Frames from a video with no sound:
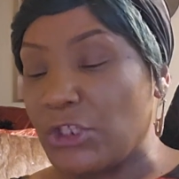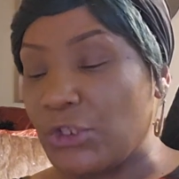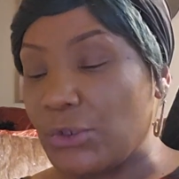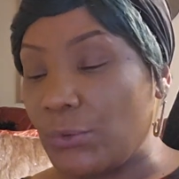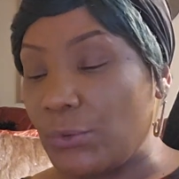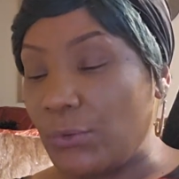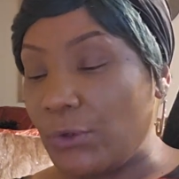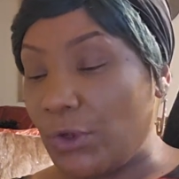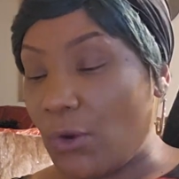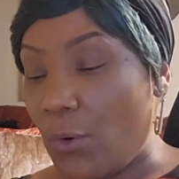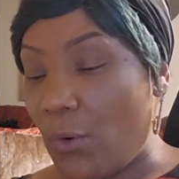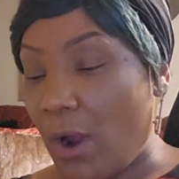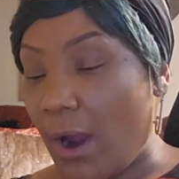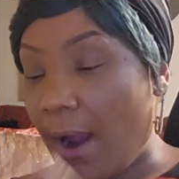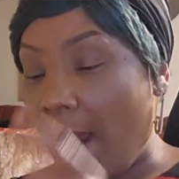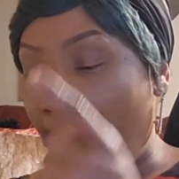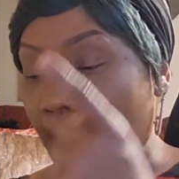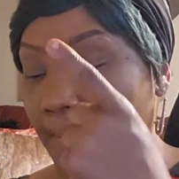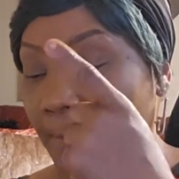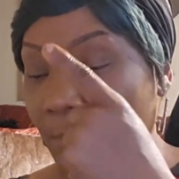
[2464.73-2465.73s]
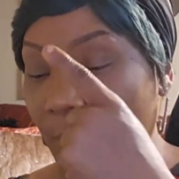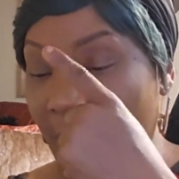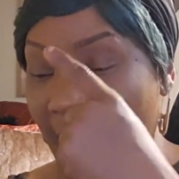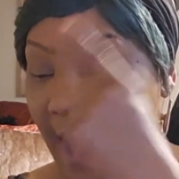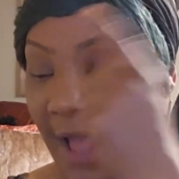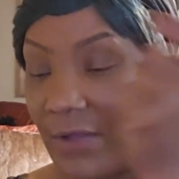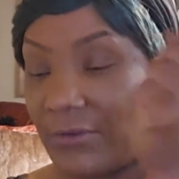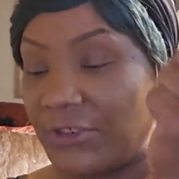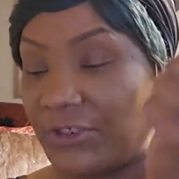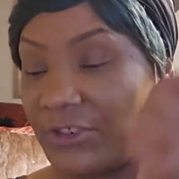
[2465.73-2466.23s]
to your
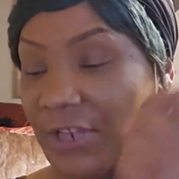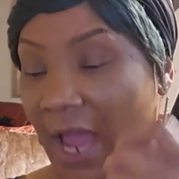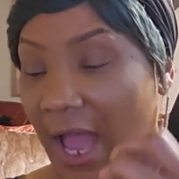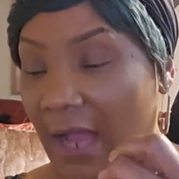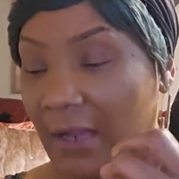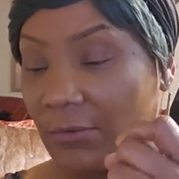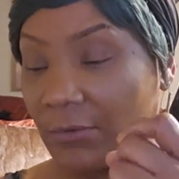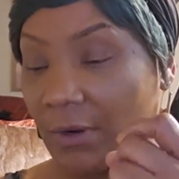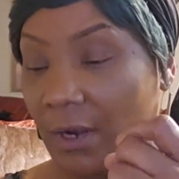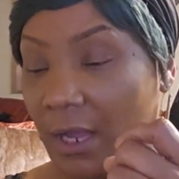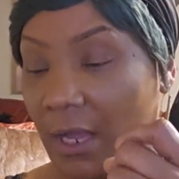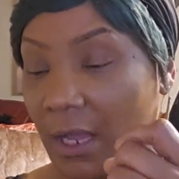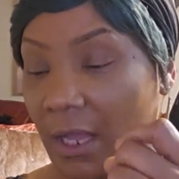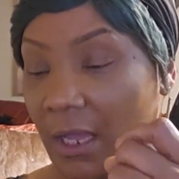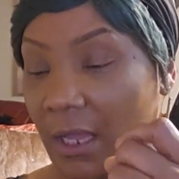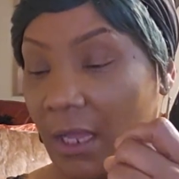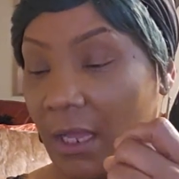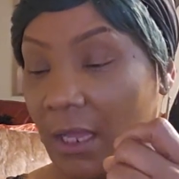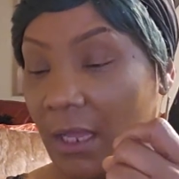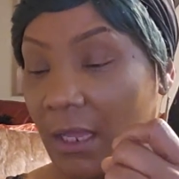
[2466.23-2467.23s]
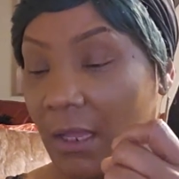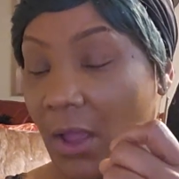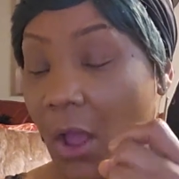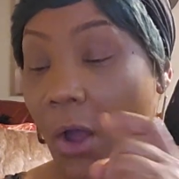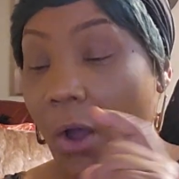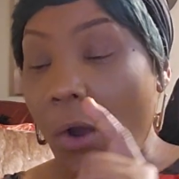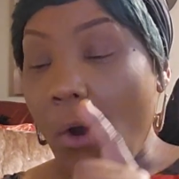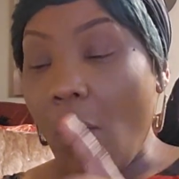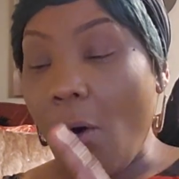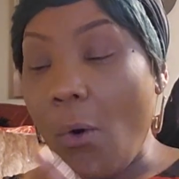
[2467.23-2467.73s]
brow chakra
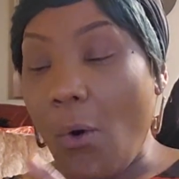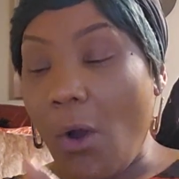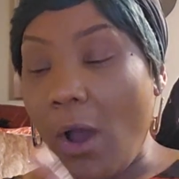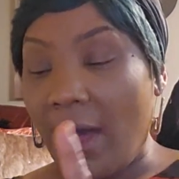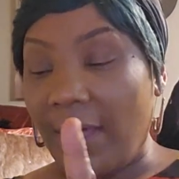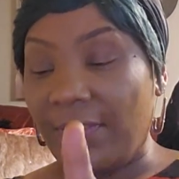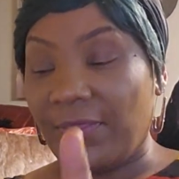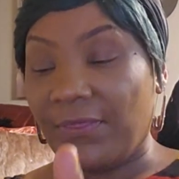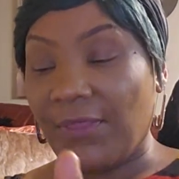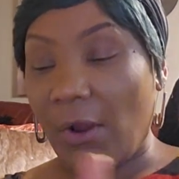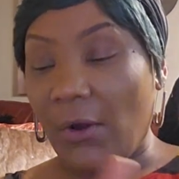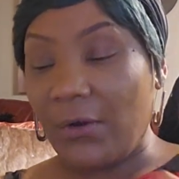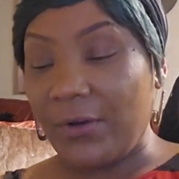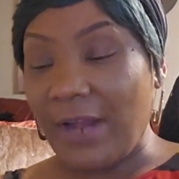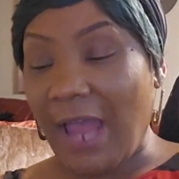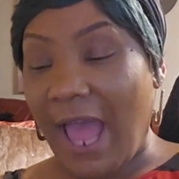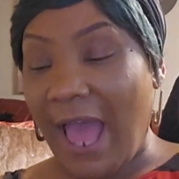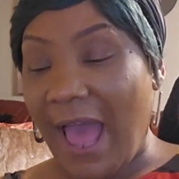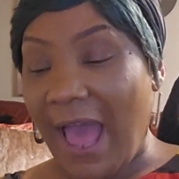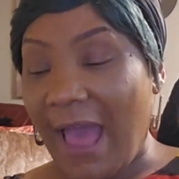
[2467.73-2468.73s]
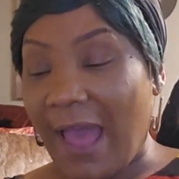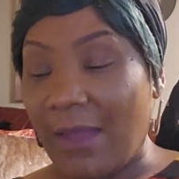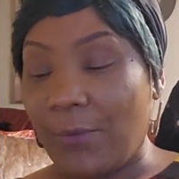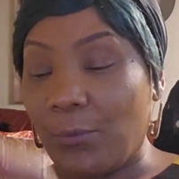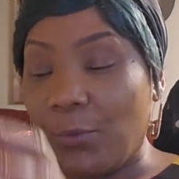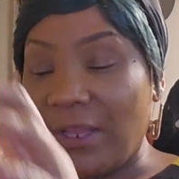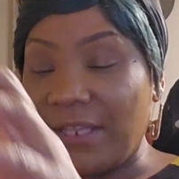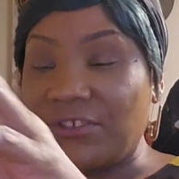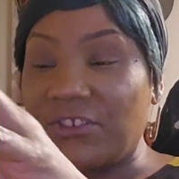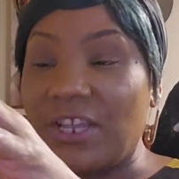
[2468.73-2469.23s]
or third eye,
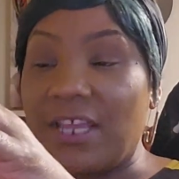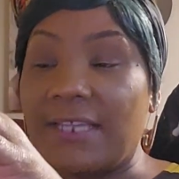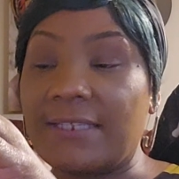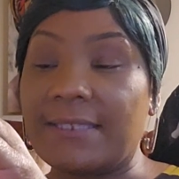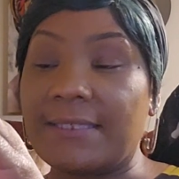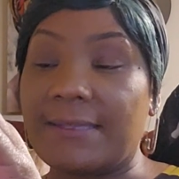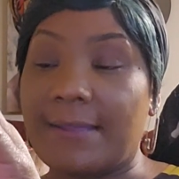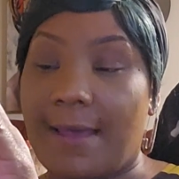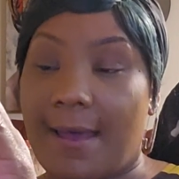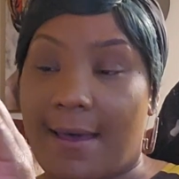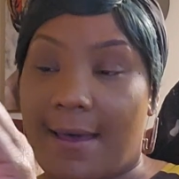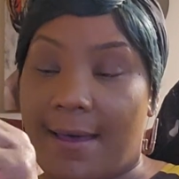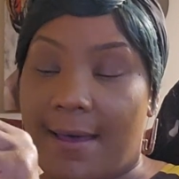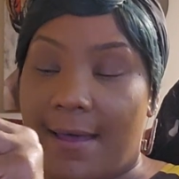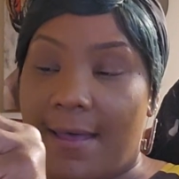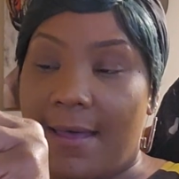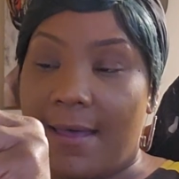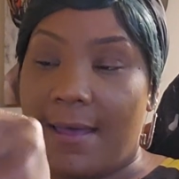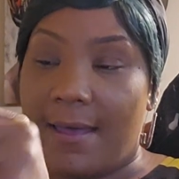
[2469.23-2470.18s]
which is the